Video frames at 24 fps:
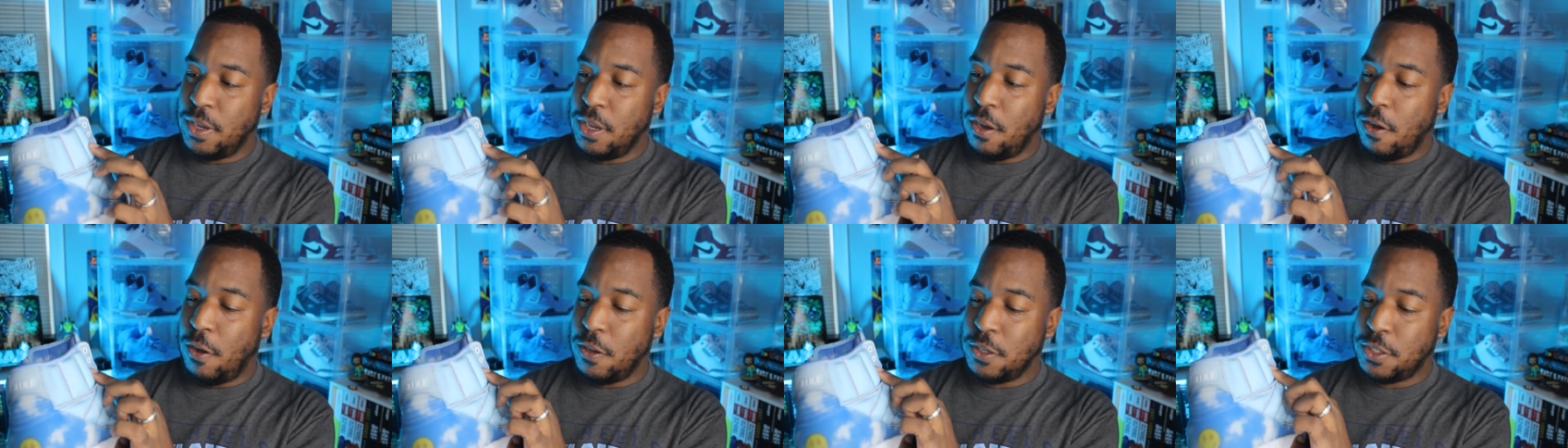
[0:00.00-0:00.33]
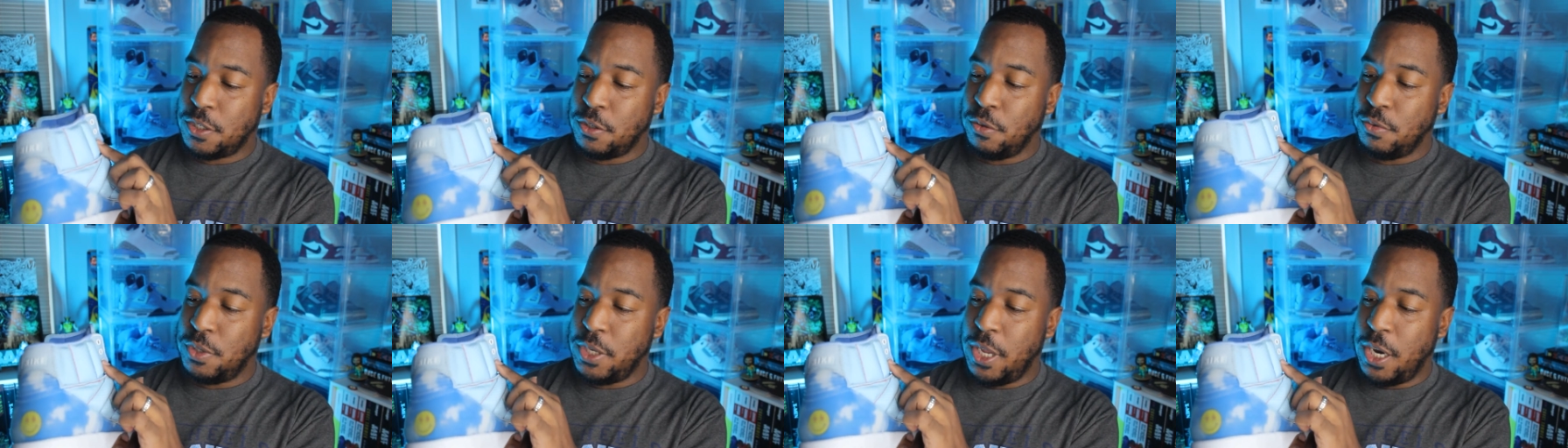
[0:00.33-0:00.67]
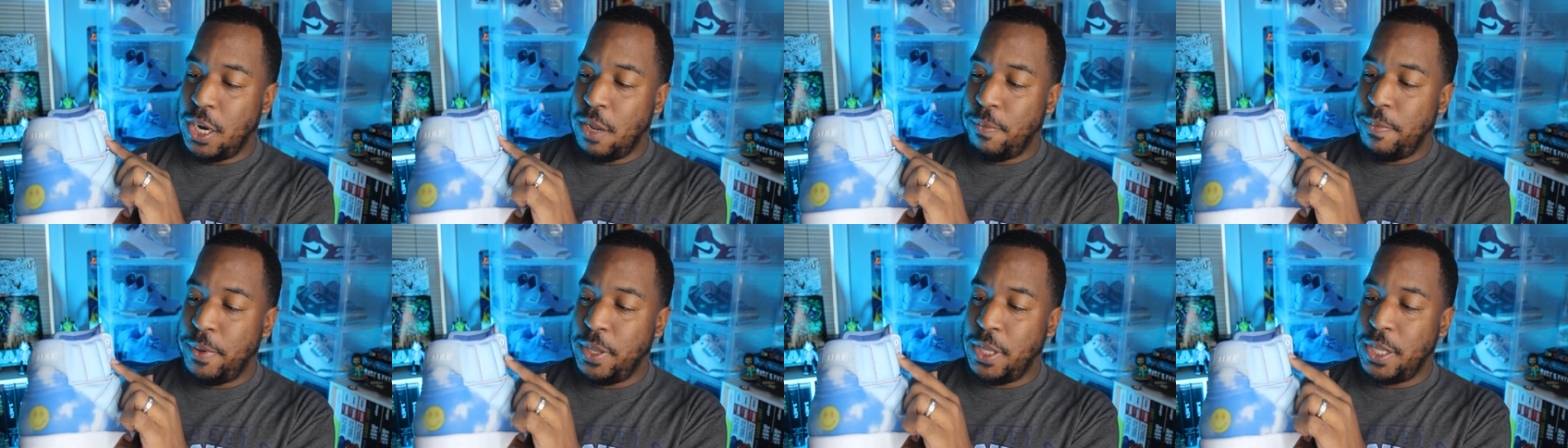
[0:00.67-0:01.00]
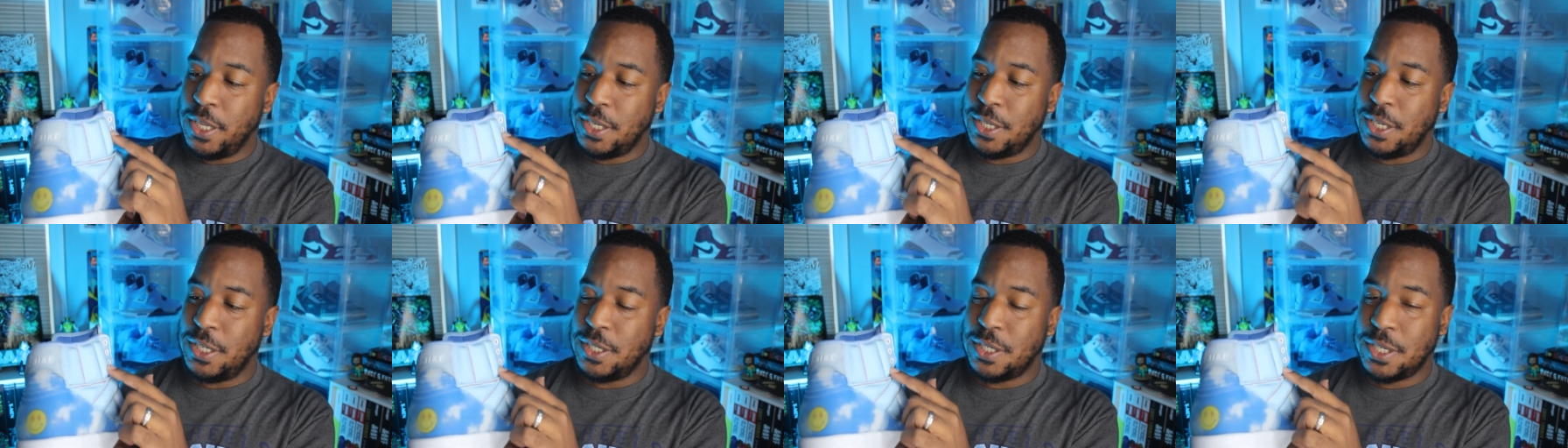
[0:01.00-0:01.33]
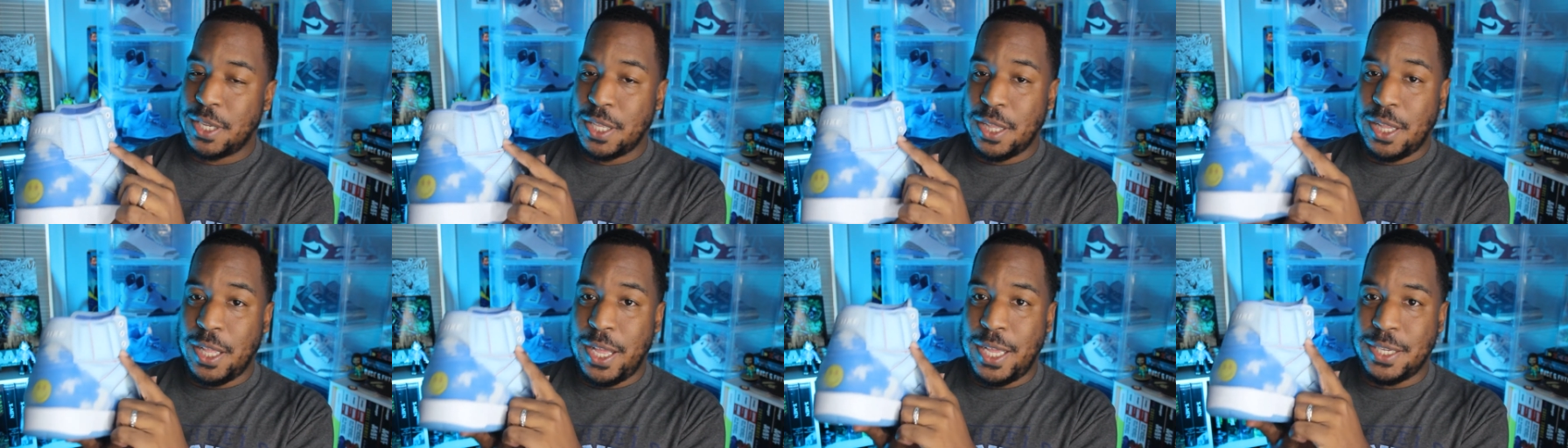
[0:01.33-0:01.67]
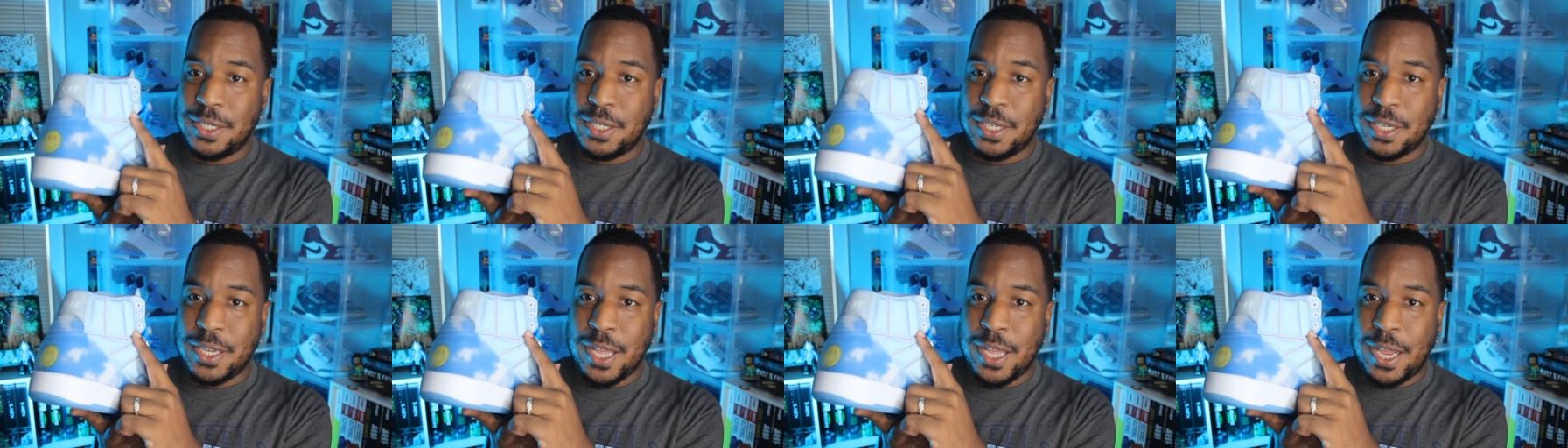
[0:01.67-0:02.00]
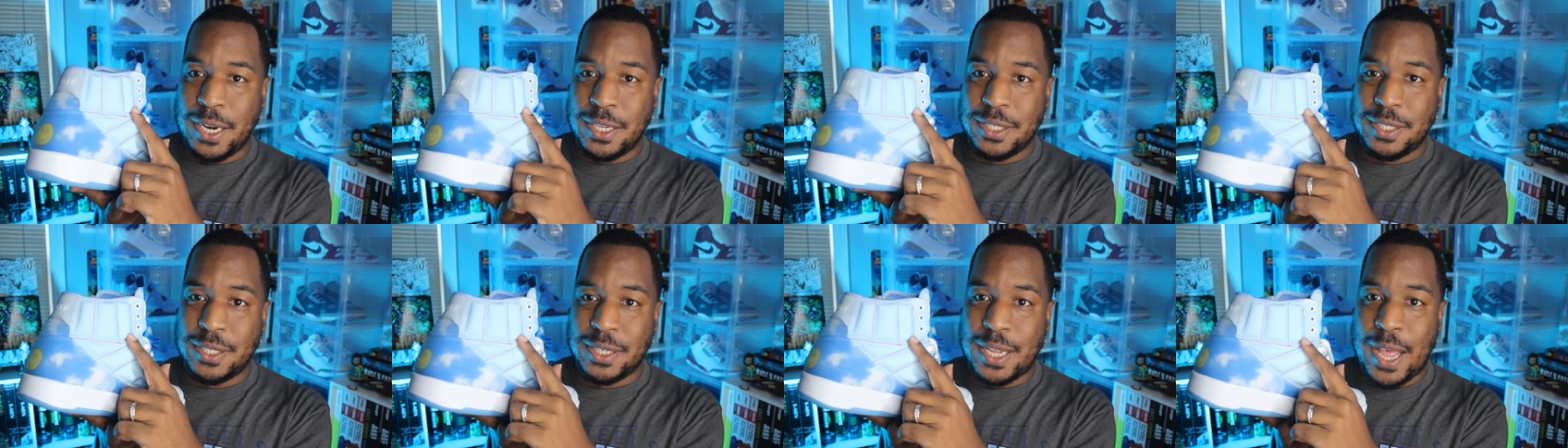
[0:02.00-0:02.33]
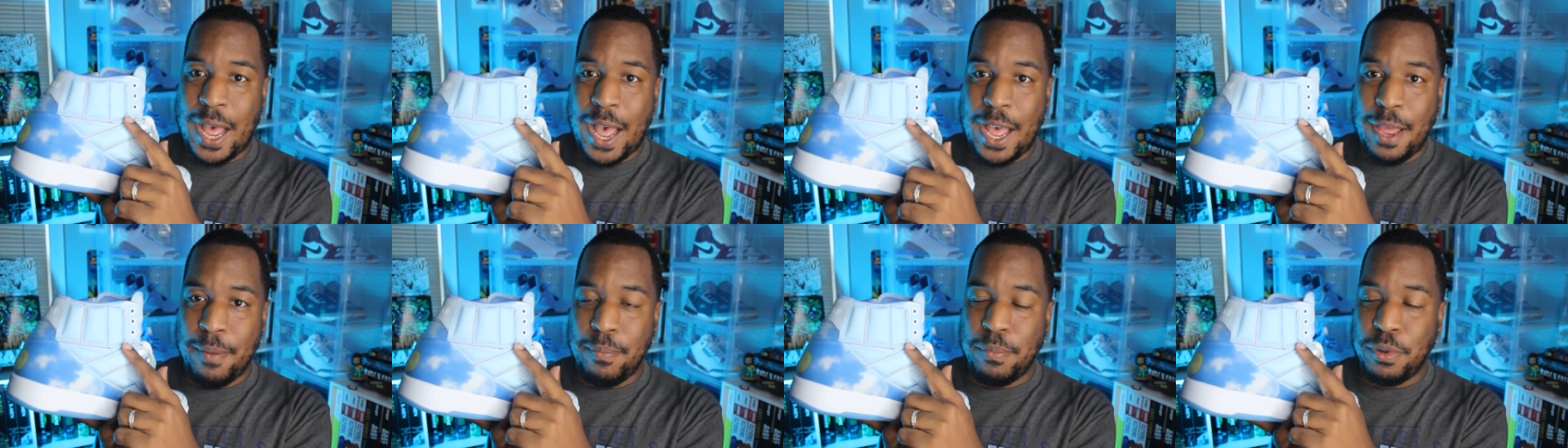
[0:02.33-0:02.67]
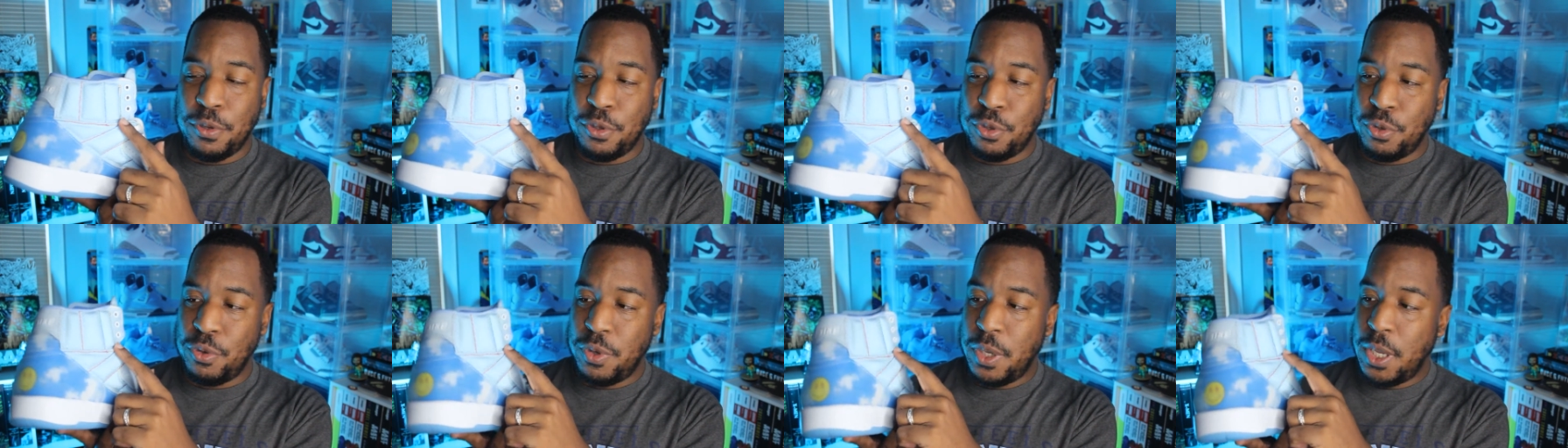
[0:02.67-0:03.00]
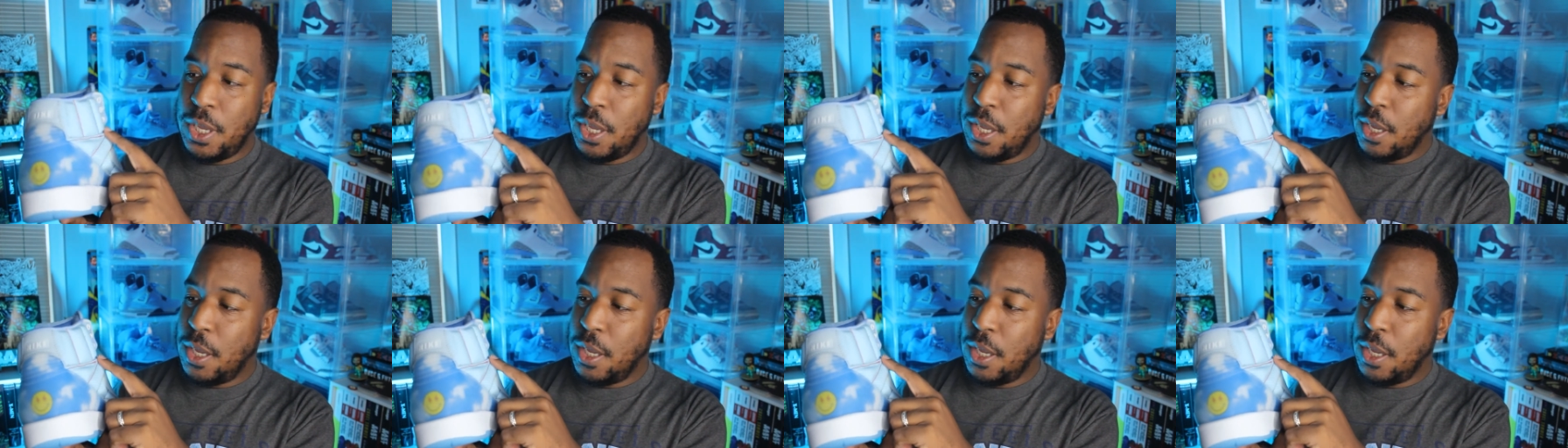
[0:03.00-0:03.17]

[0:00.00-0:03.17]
Also done up in the, this classic kind of sky blue